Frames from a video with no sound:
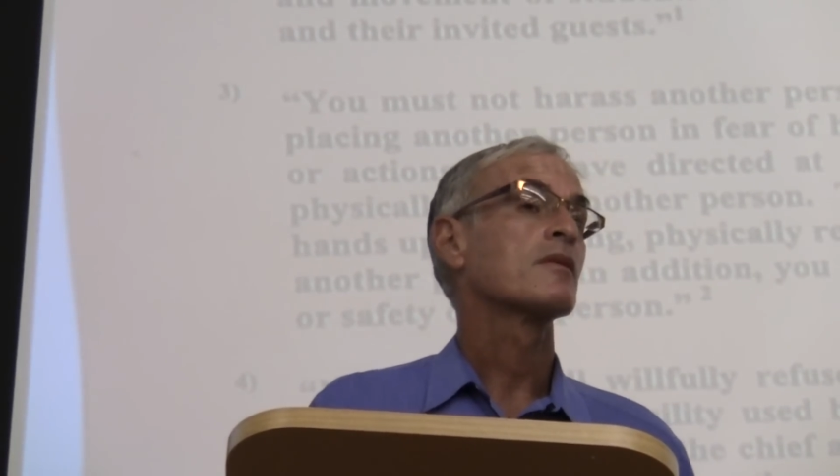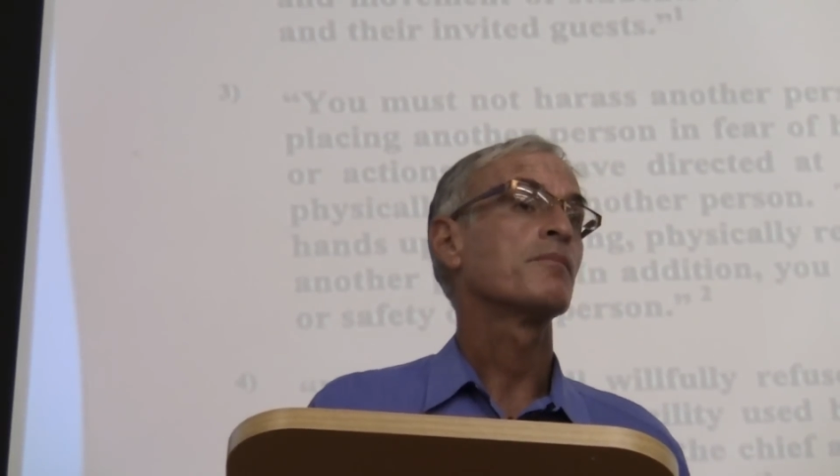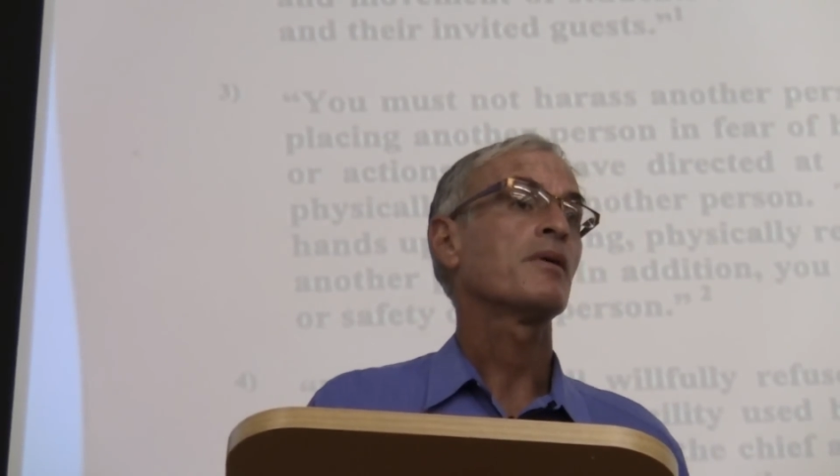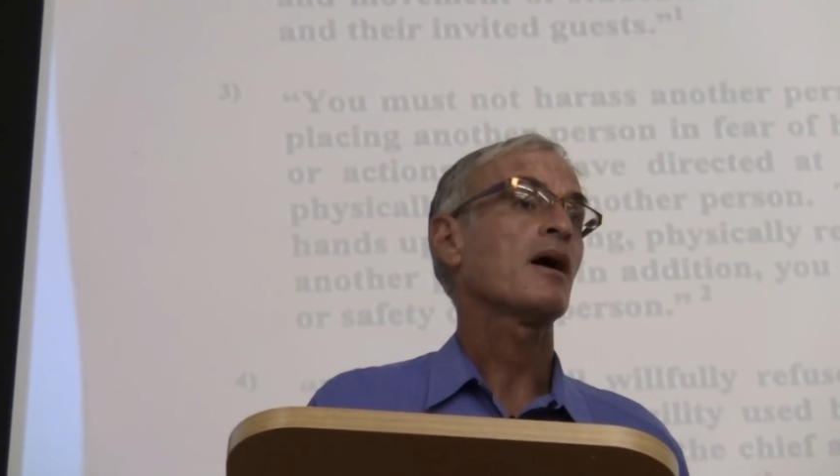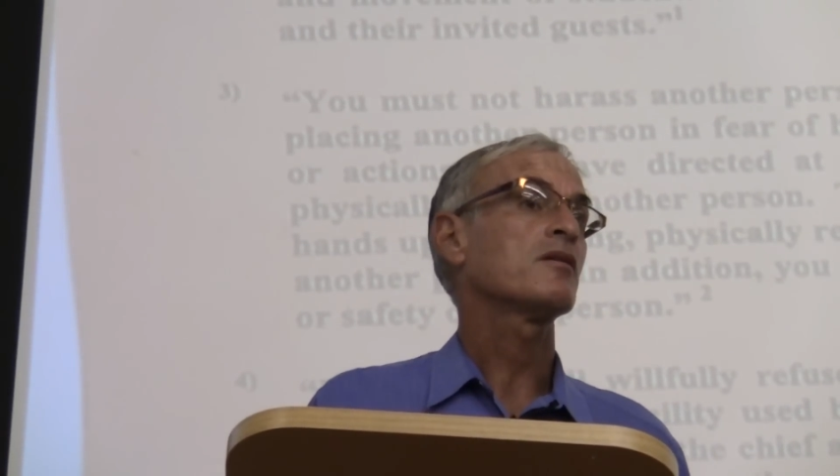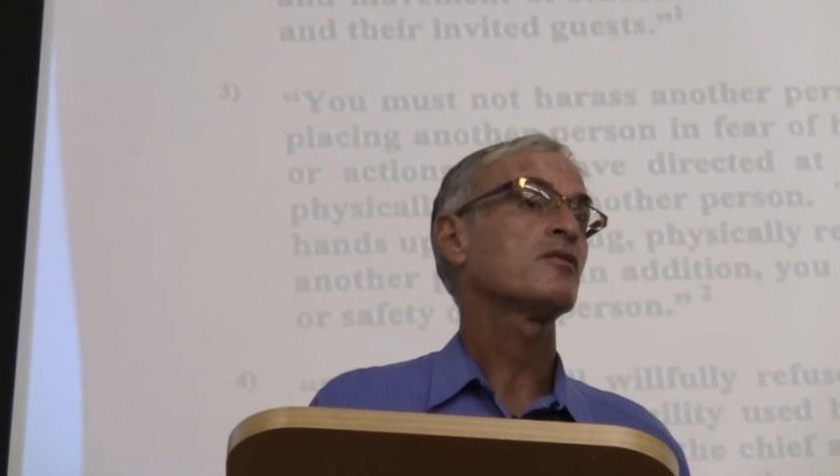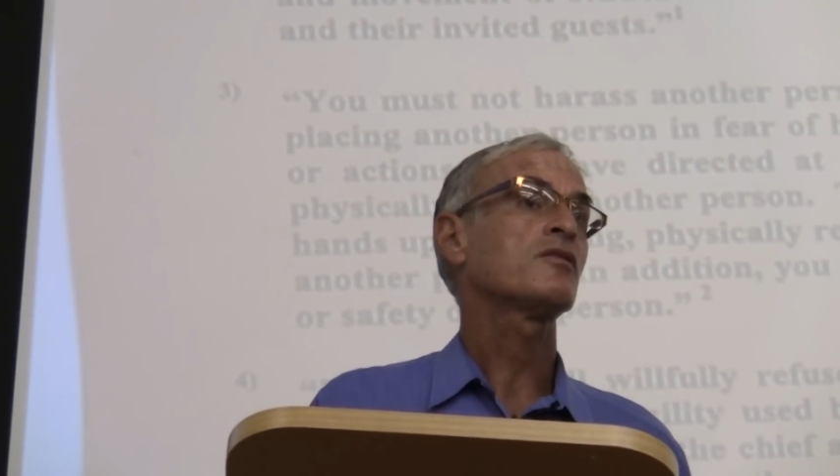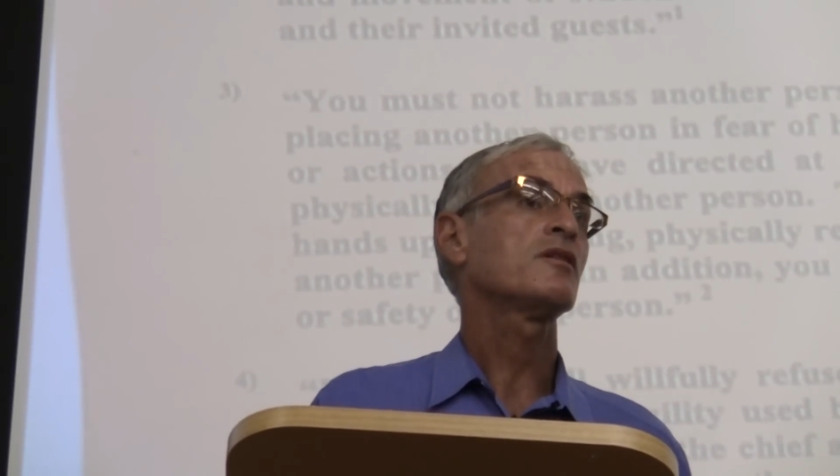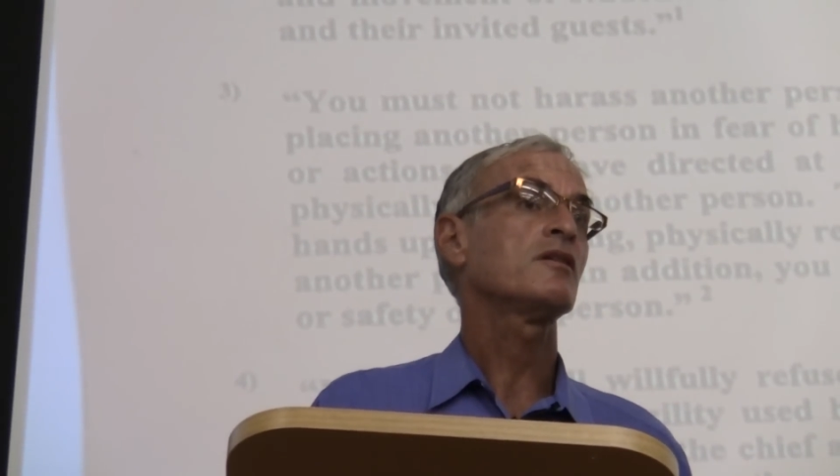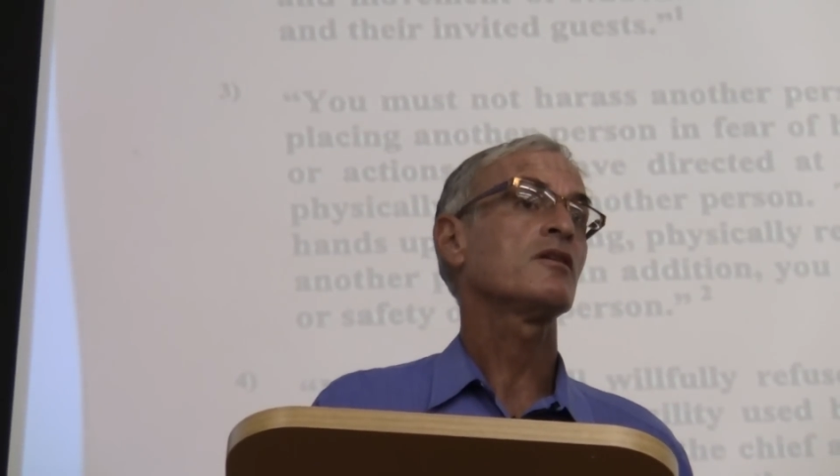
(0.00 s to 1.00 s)
The
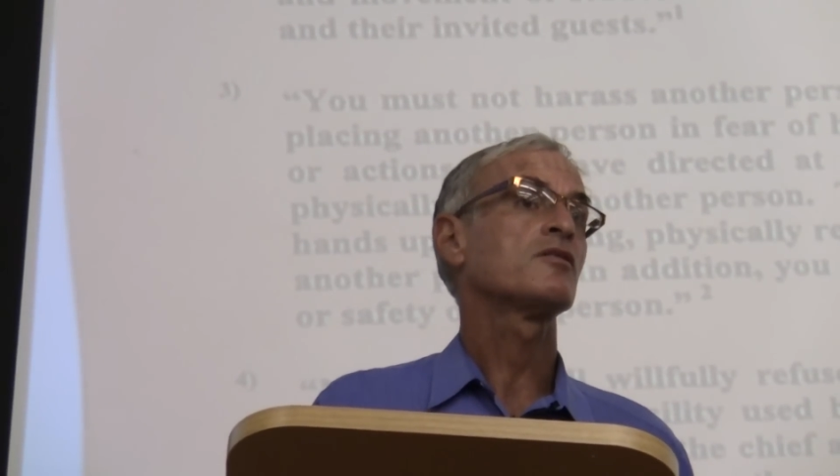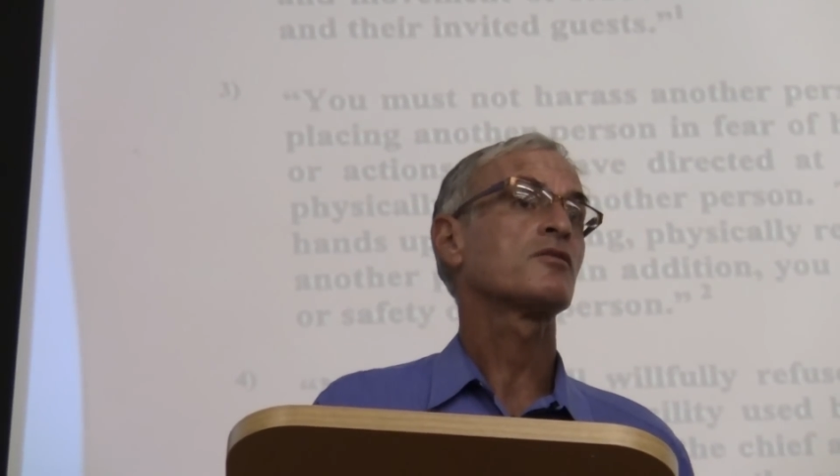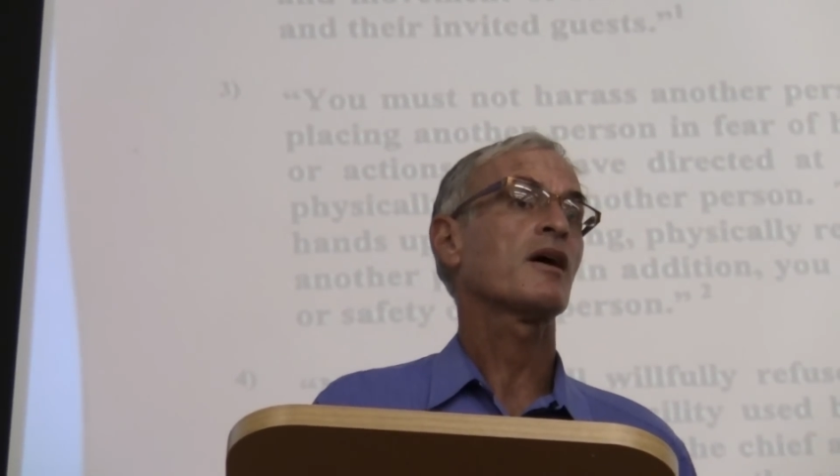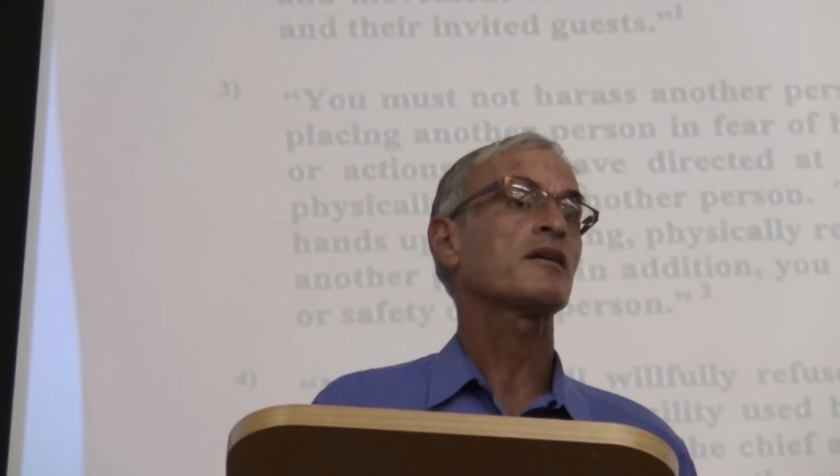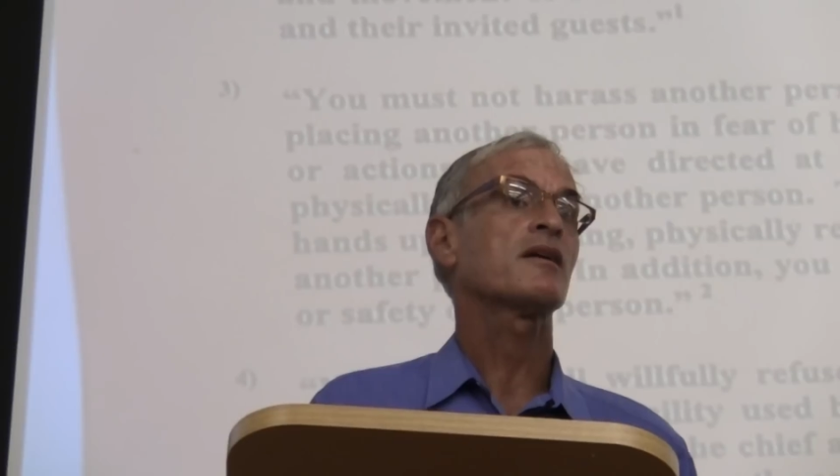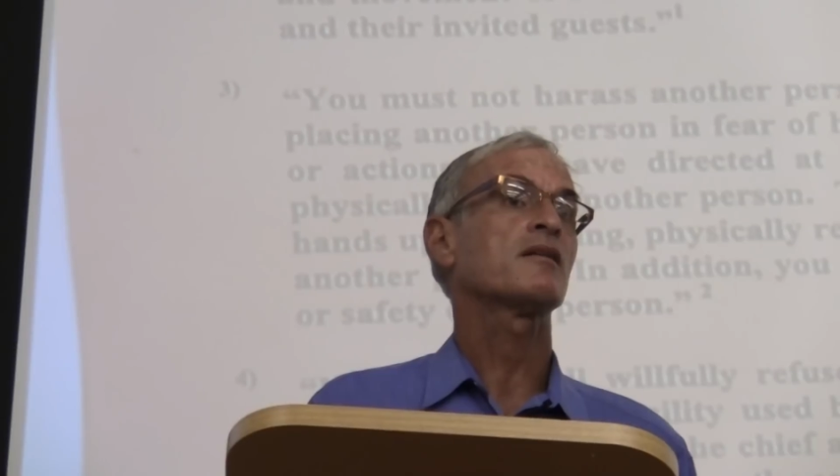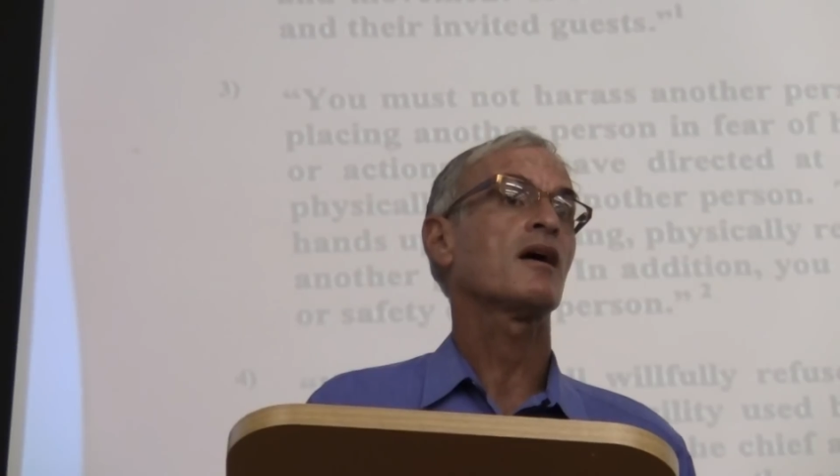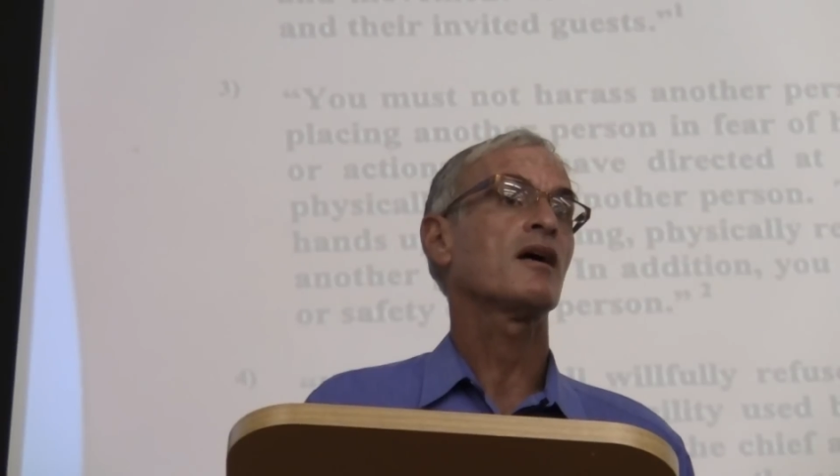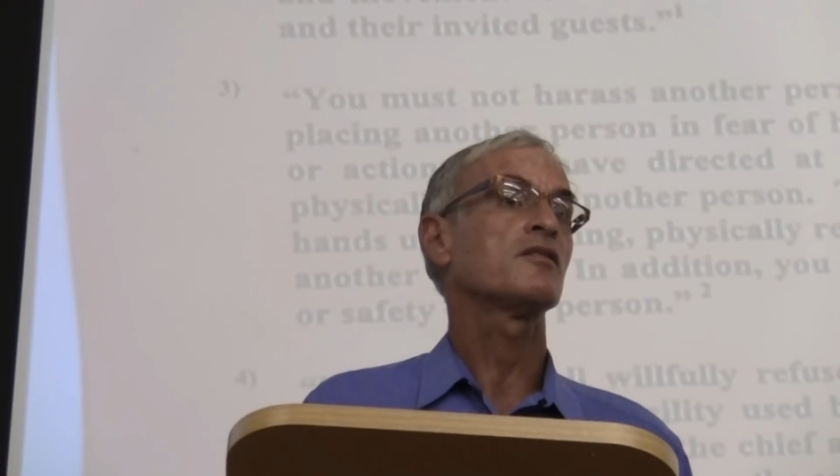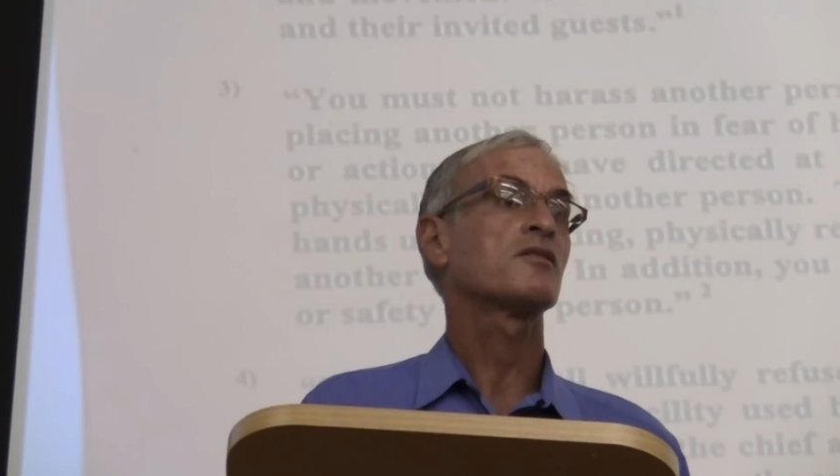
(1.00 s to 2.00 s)
Palestinians
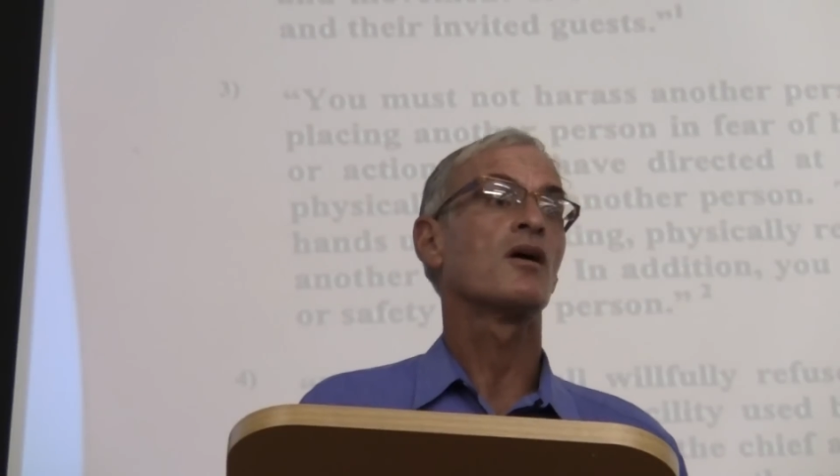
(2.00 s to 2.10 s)
recognized